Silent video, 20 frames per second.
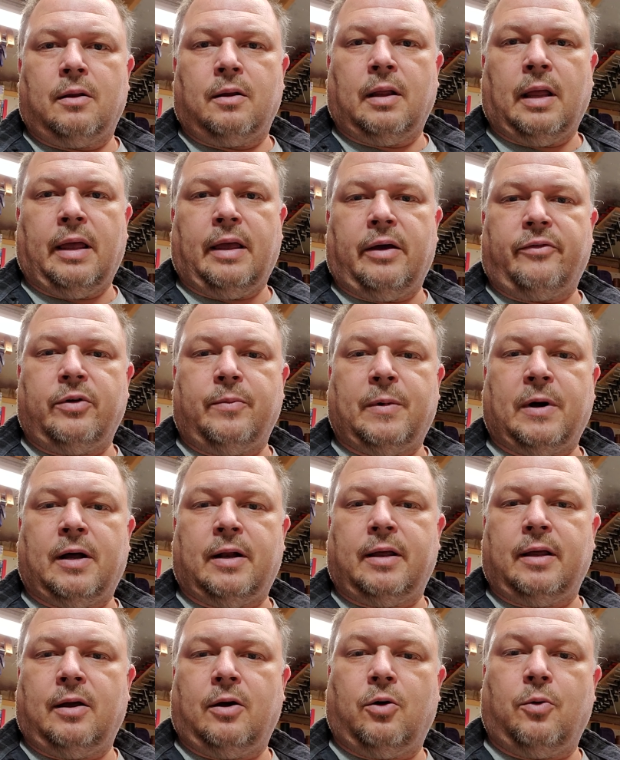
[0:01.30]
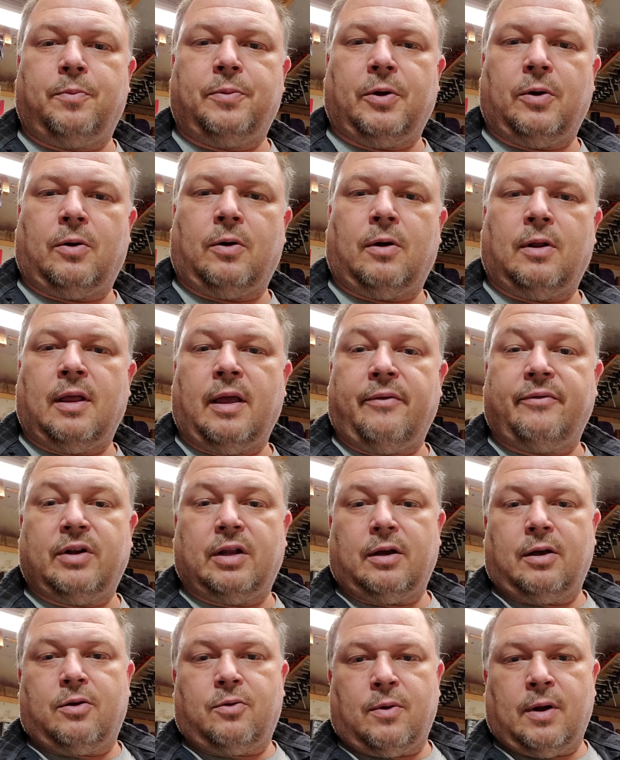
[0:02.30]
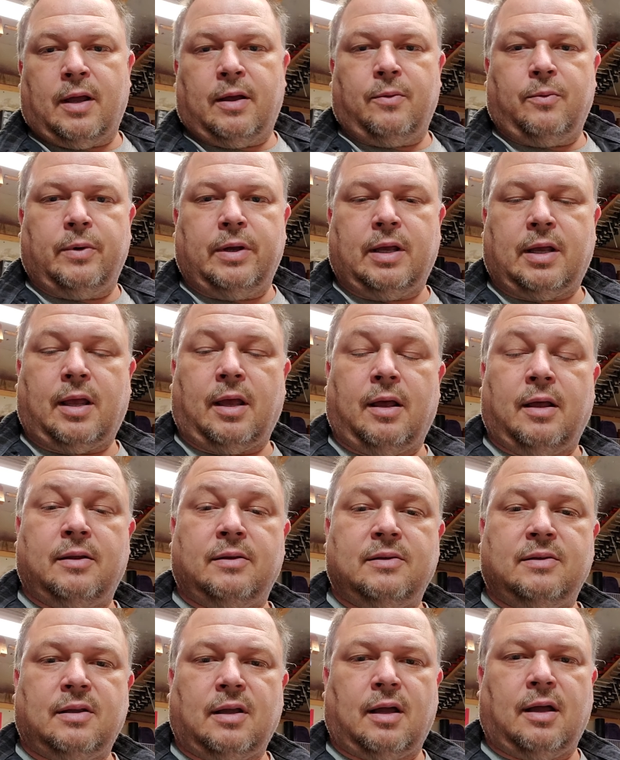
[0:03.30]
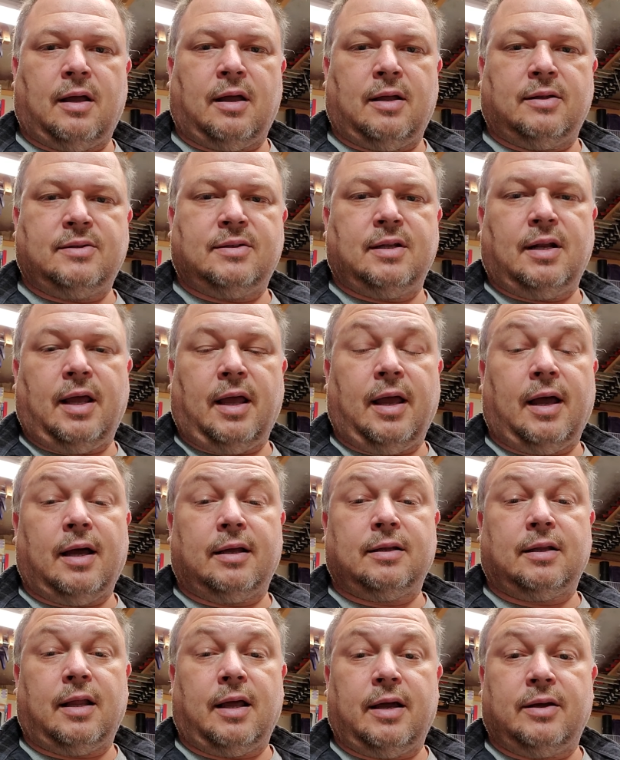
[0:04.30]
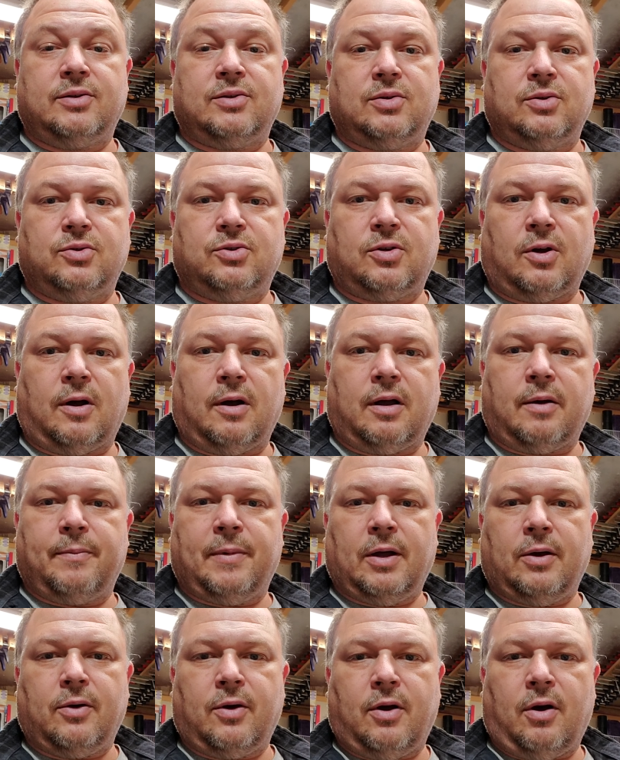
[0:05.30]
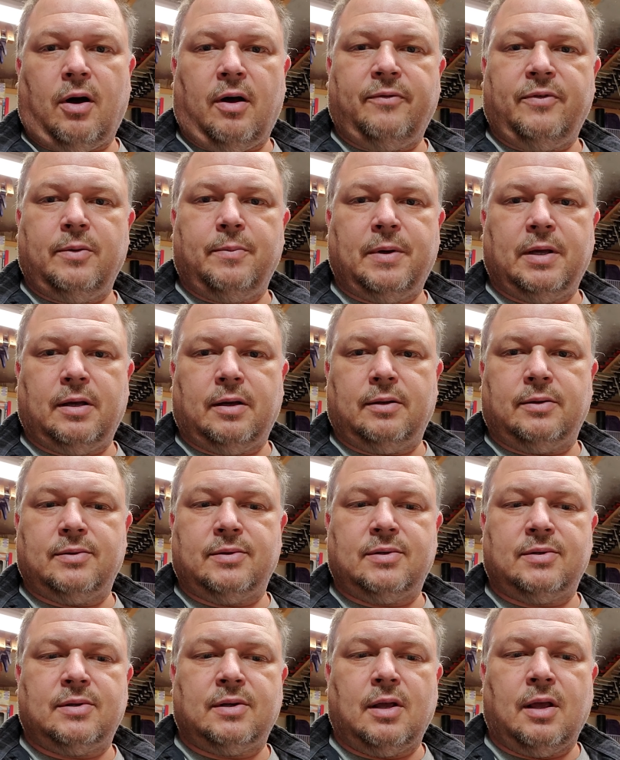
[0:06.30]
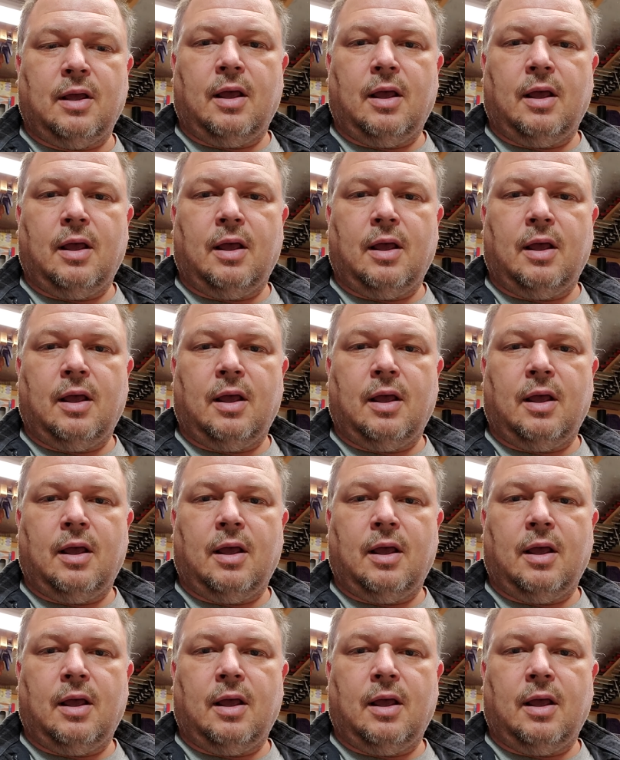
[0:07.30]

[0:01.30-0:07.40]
Hey everybody, hope you're all having a great weekend. Today I'd like to talk about coffee beans.